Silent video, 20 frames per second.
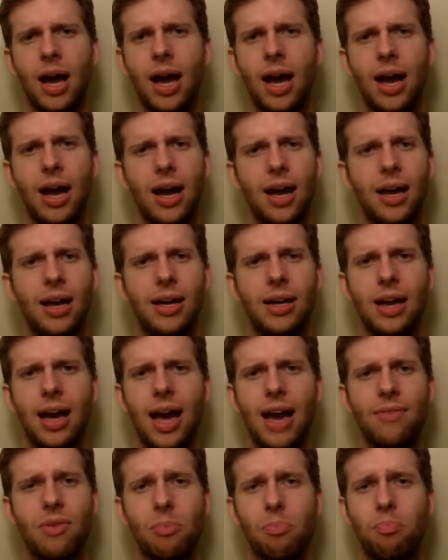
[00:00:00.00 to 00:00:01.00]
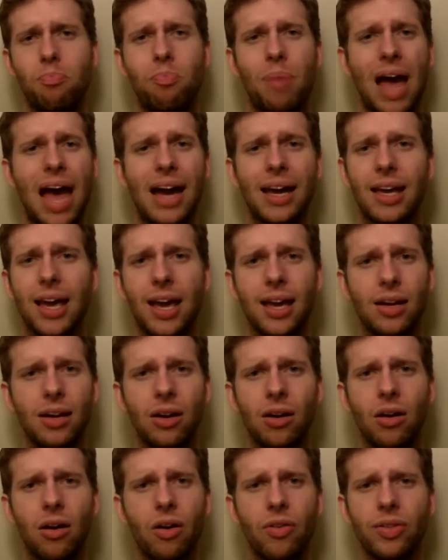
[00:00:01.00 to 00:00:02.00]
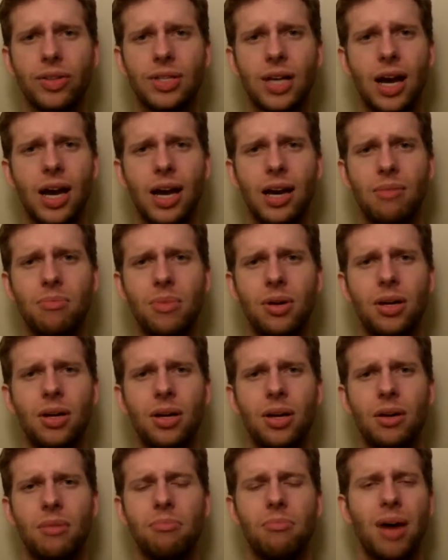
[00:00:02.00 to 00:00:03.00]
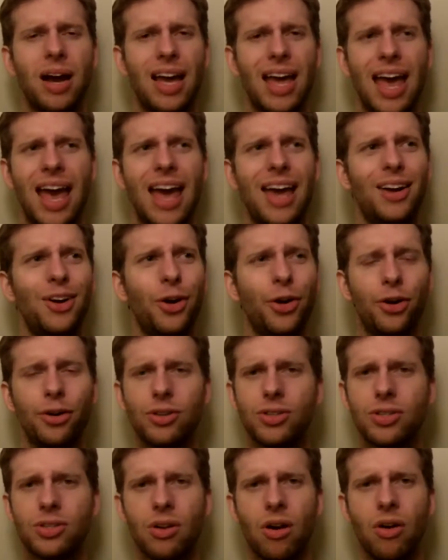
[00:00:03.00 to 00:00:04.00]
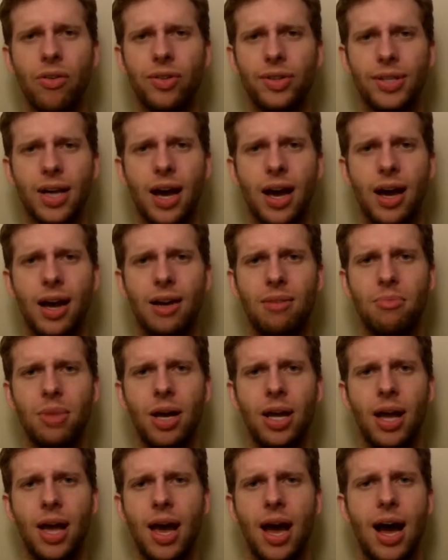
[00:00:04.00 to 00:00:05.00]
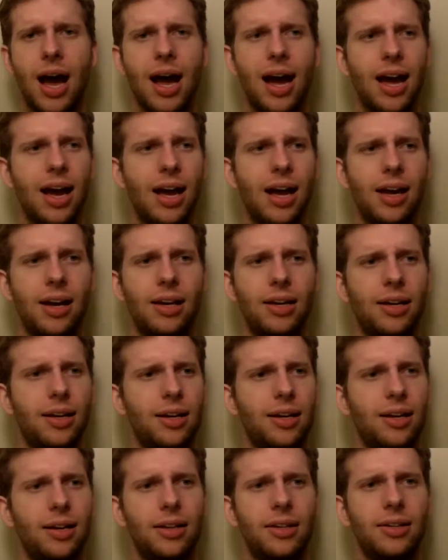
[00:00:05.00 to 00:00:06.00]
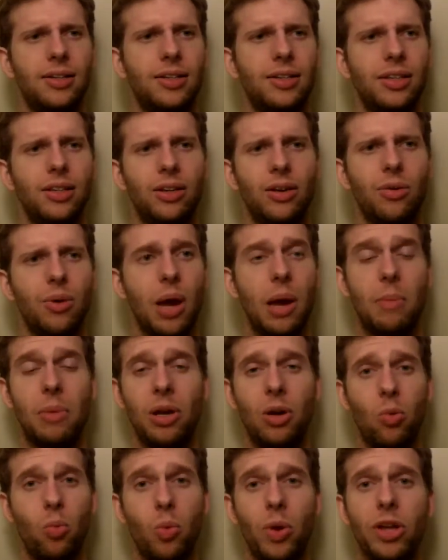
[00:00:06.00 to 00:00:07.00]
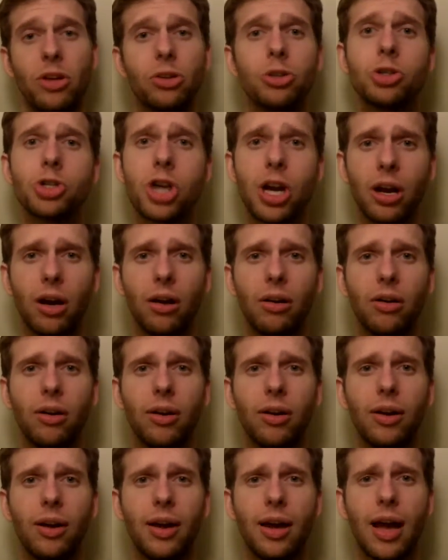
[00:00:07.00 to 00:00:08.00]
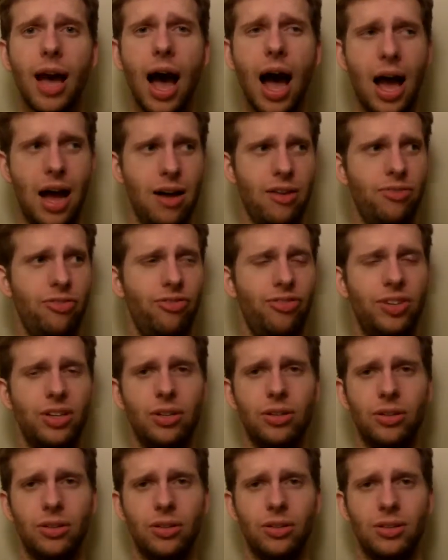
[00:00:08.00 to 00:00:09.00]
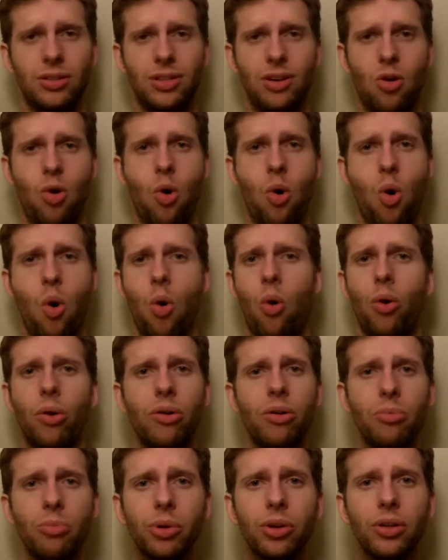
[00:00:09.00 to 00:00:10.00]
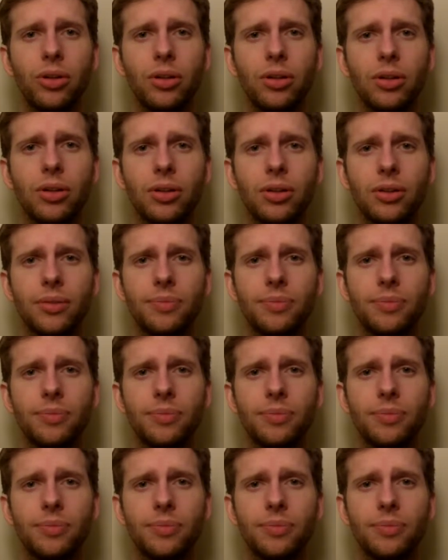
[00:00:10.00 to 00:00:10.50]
I have a backache all the time. My head hurts all the time. I am in a wheelchair. I feel horrible.